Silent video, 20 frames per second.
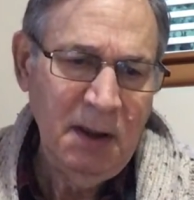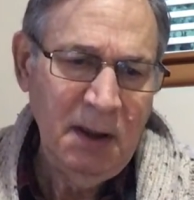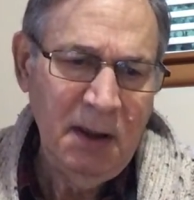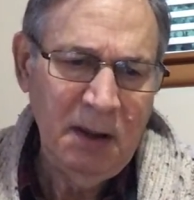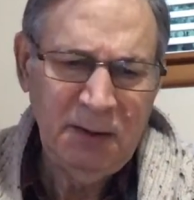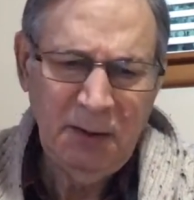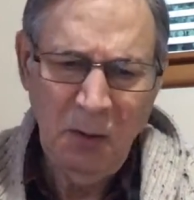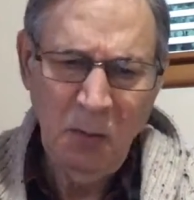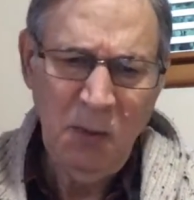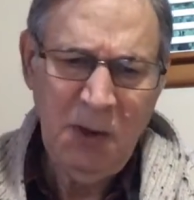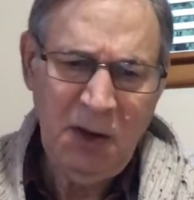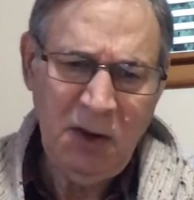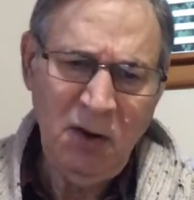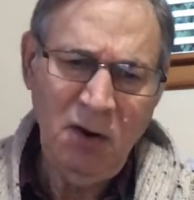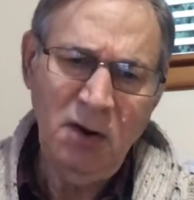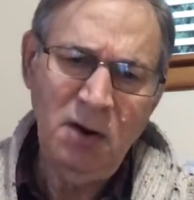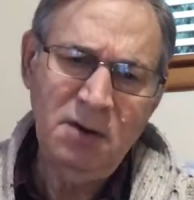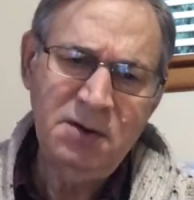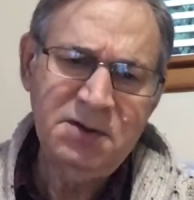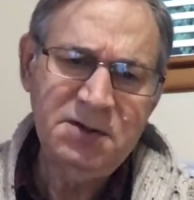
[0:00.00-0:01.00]
And don't we
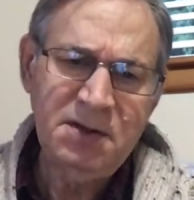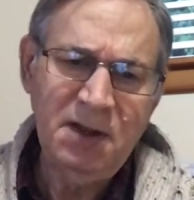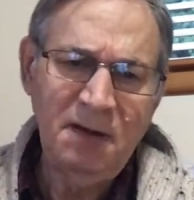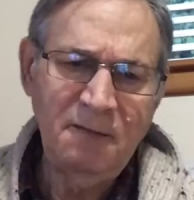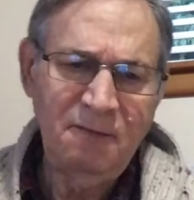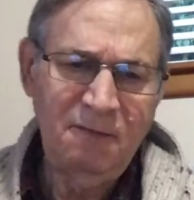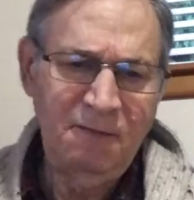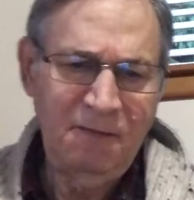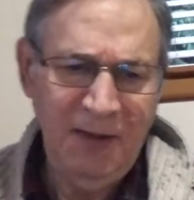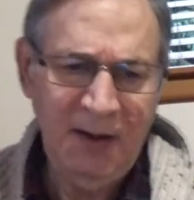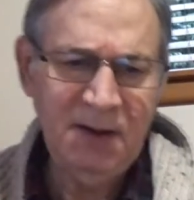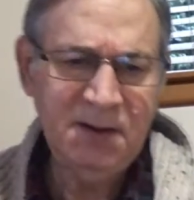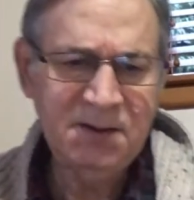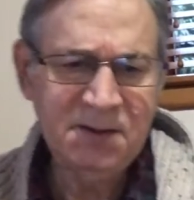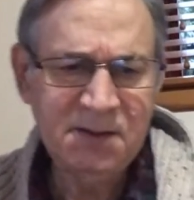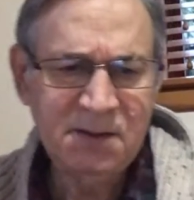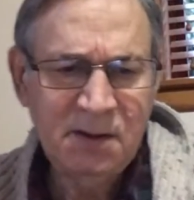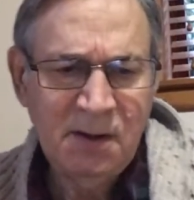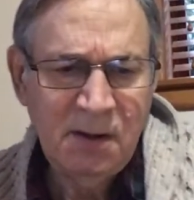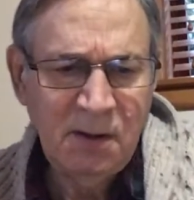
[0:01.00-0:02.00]
curse and
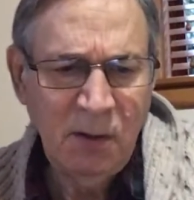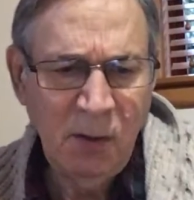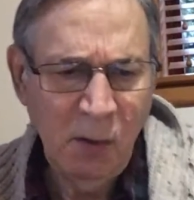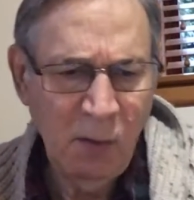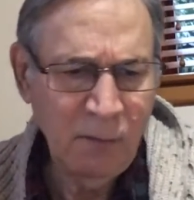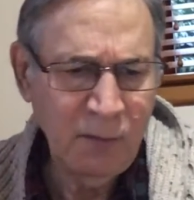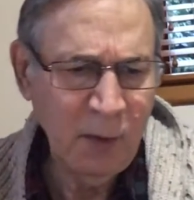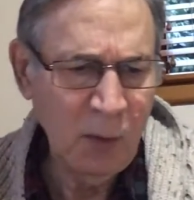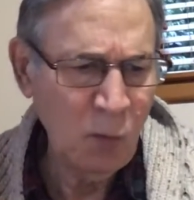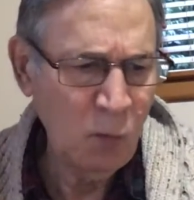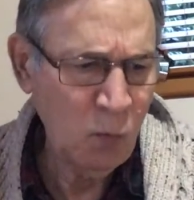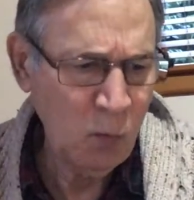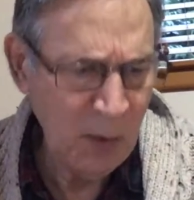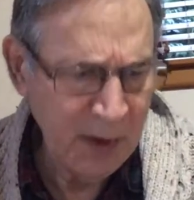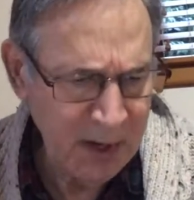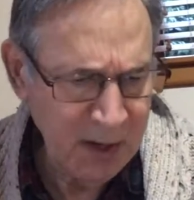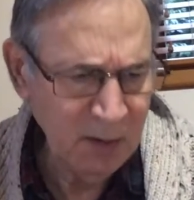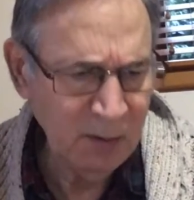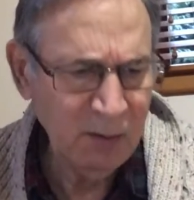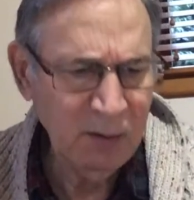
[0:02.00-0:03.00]
fix over
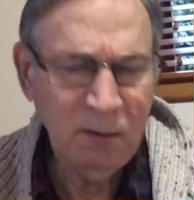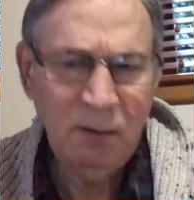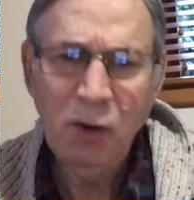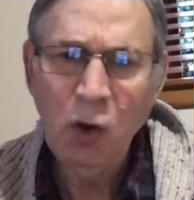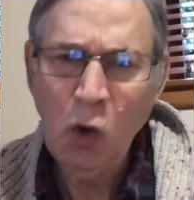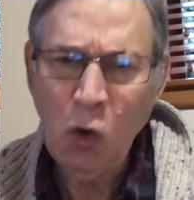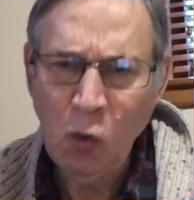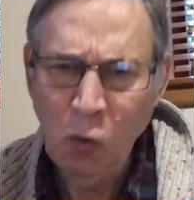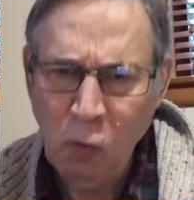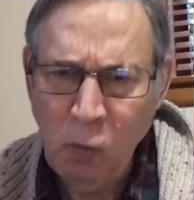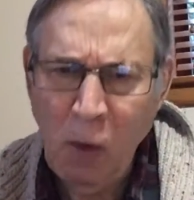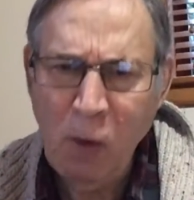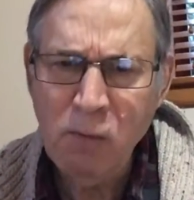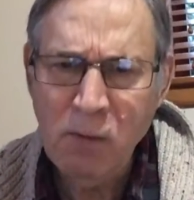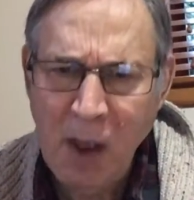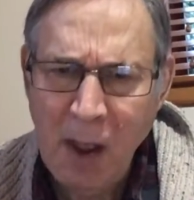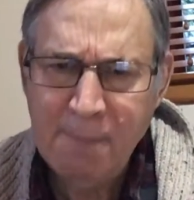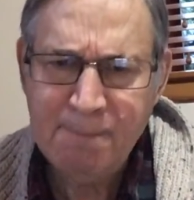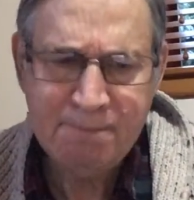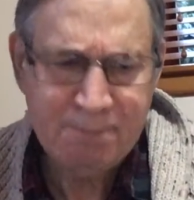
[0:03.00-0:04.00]
real
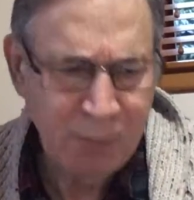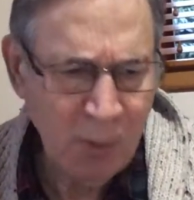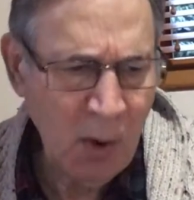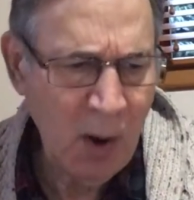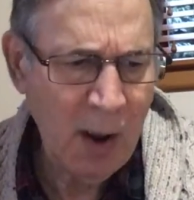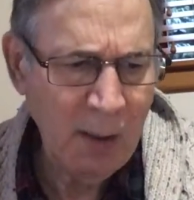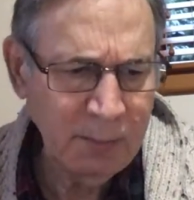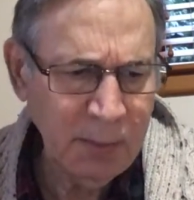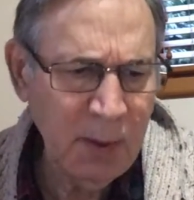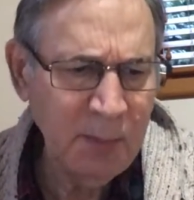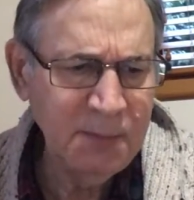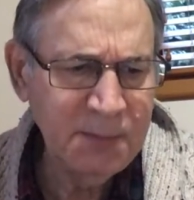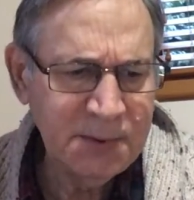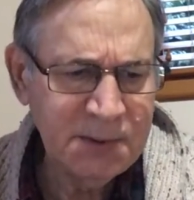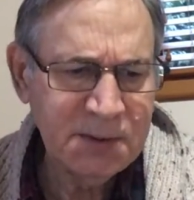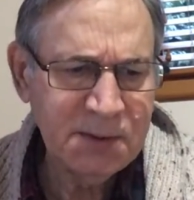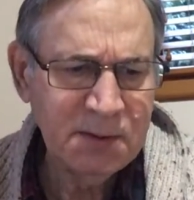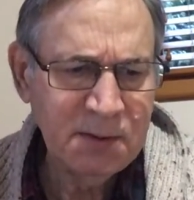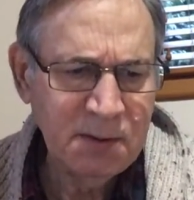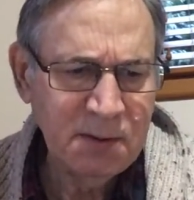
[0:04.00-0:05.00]
grown-up
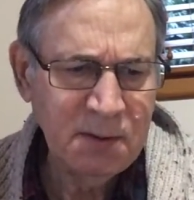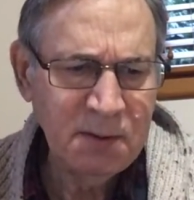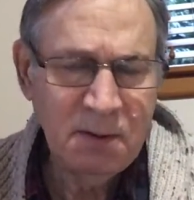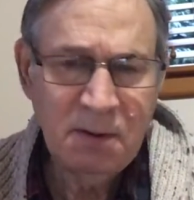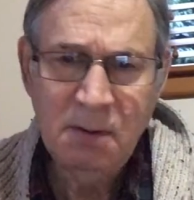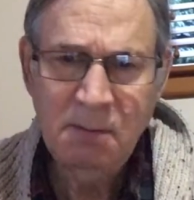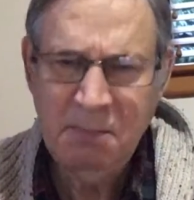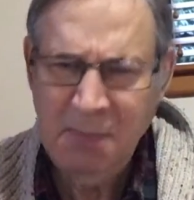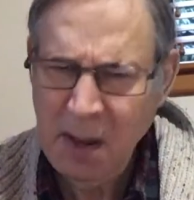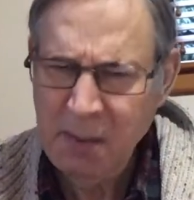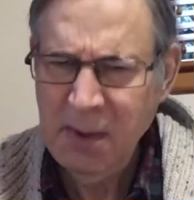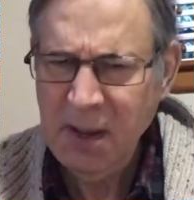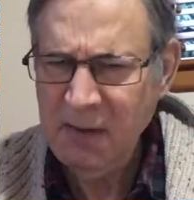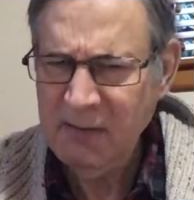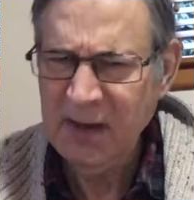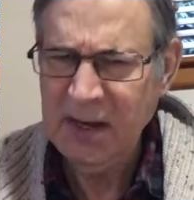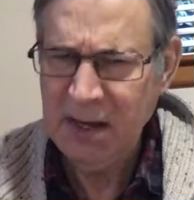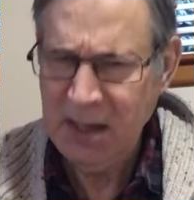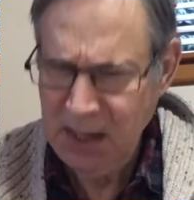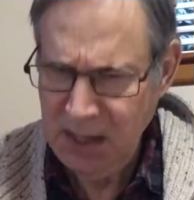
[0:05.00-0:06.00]
problems? Maybe
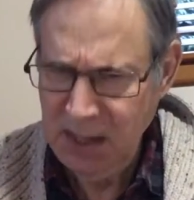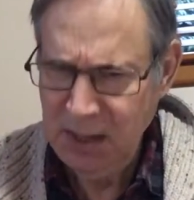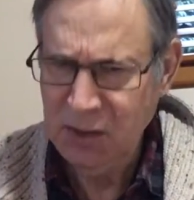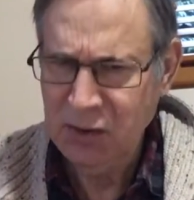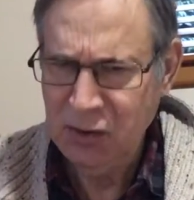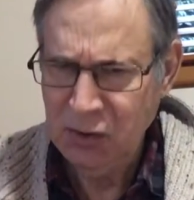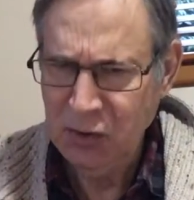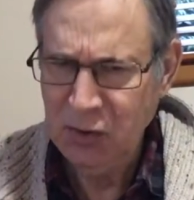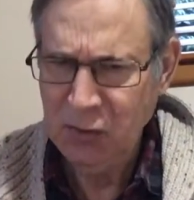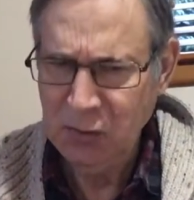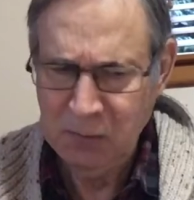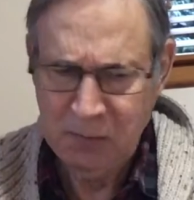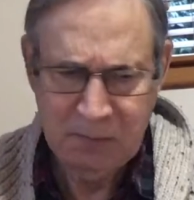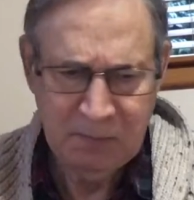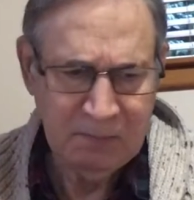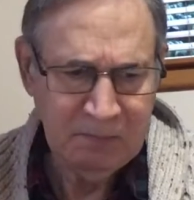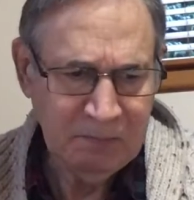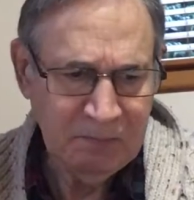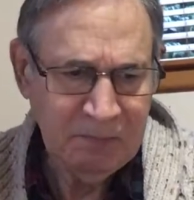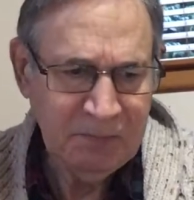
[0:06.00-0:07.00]
even need to.
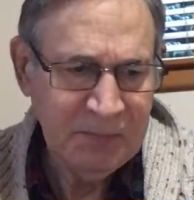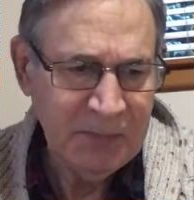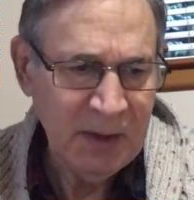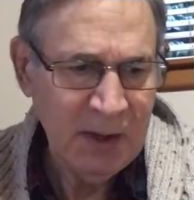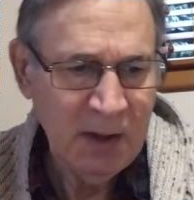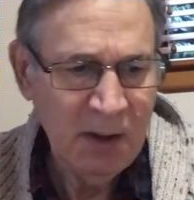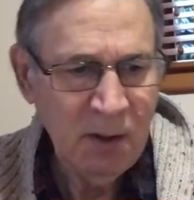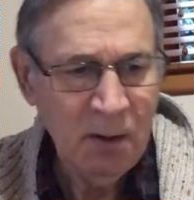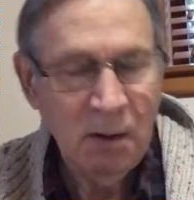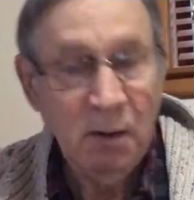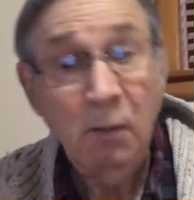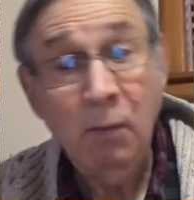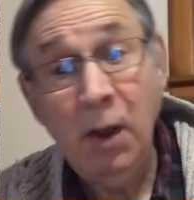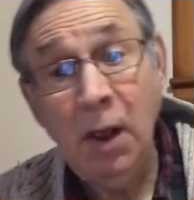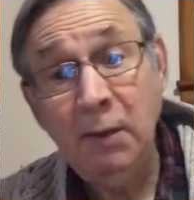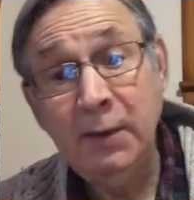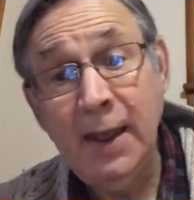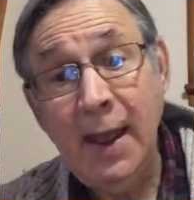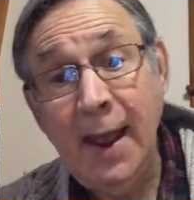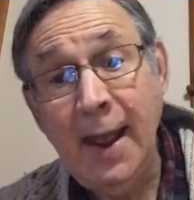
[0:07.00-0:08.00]

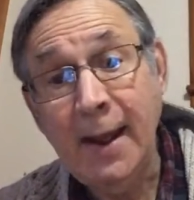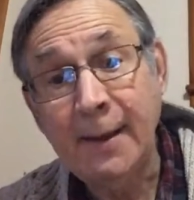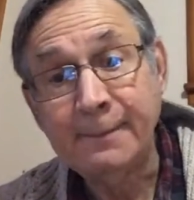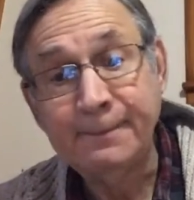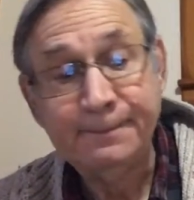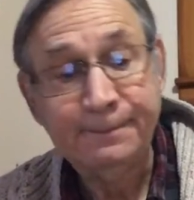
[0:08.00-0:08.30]
Well, yeah.